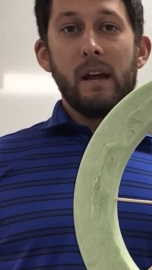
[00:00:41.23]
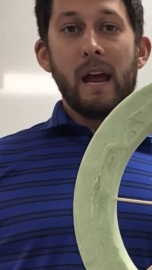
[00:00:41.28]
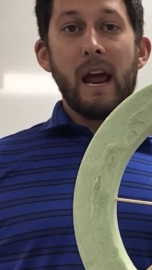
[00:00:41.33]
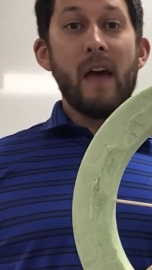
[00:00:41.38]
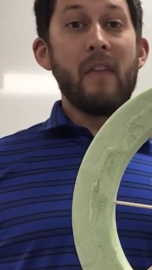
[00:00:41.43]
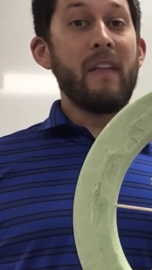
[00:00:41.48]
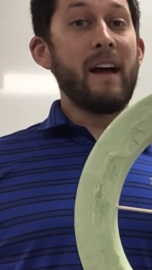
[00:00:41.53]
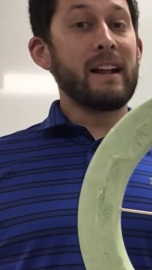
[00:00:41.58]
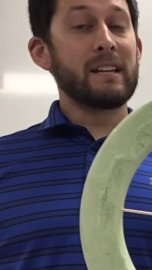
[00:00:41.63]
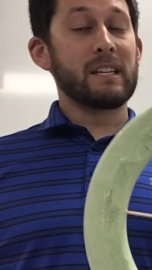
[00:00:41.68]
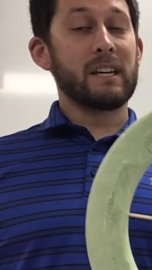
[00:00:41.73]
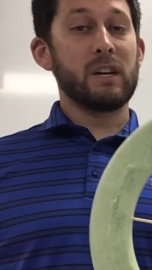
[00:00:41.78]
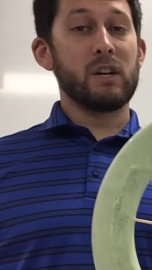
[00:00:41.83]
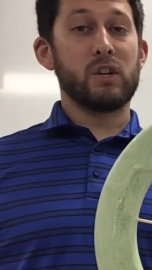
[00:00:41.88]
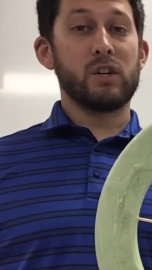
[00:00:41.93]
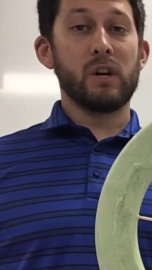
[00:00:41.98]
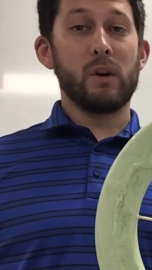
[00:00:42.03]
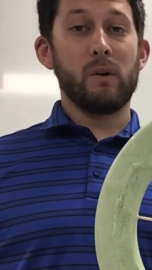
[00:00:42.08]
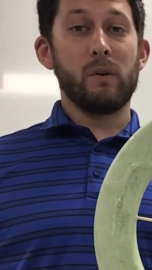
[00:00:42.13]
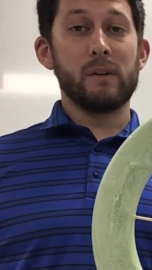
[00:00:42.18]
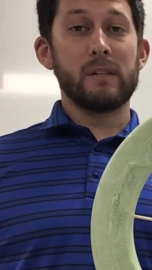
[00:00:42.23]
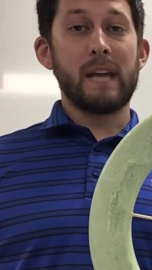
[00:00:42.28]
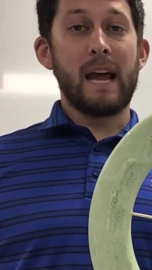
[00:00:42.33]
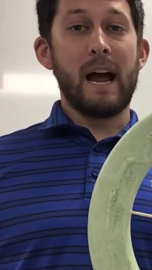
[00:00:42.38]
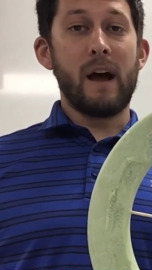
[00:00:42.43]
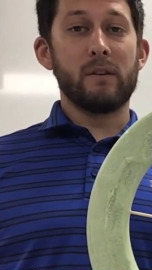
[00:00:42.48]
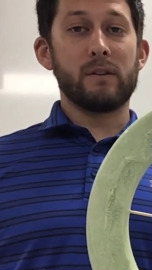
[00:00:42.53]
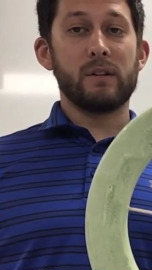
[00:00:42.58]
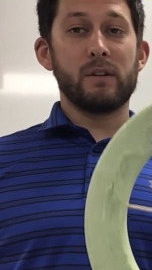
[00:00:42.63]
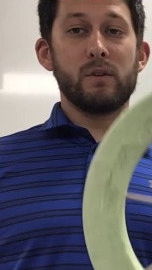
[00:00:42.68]
And that's going to show us
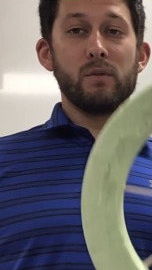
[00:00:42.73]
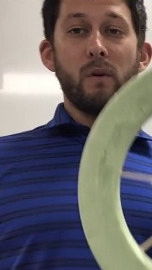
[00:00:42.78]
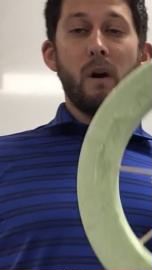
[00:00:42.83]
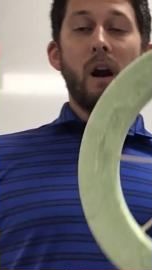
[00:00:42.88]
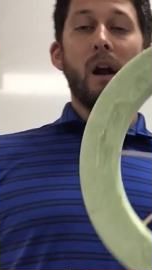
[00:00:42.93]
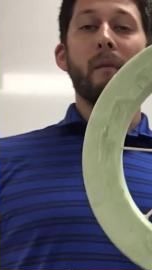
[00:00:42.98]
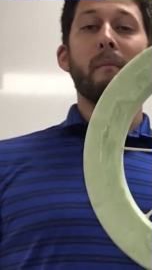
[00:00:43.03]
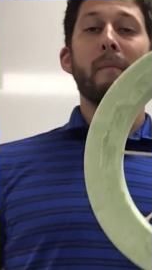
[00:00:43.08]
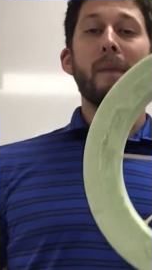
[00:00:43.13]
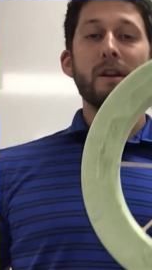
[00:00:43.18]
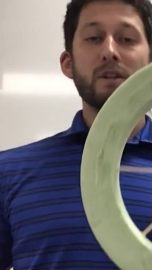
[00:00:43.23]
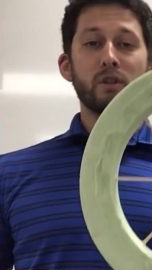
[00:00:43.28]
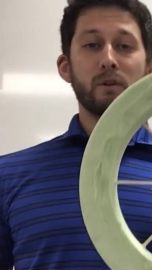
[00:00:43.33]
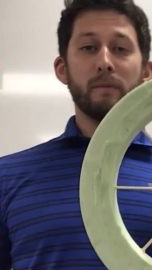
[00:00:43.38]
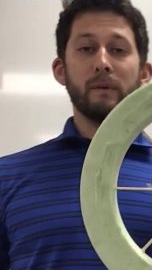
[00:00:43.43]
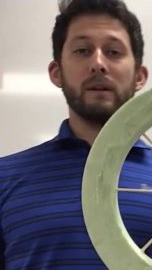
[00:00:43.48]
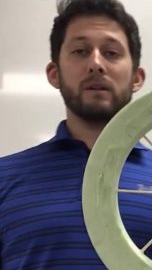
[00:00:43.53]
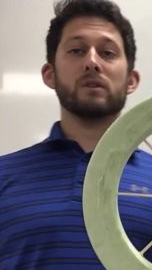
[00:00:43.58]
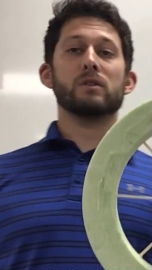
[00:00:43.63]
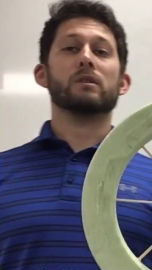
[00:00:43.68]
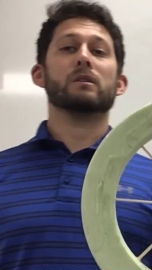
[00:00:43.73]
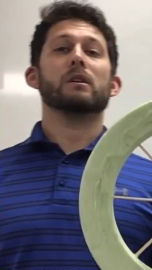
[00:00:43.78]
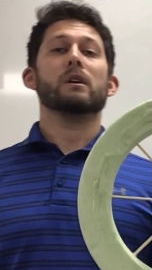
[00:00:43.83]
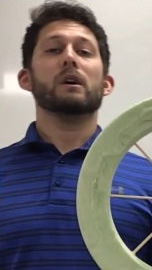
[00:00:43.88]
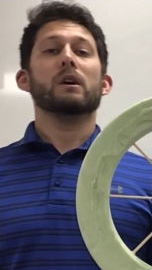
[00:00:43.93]
how to do our measurements.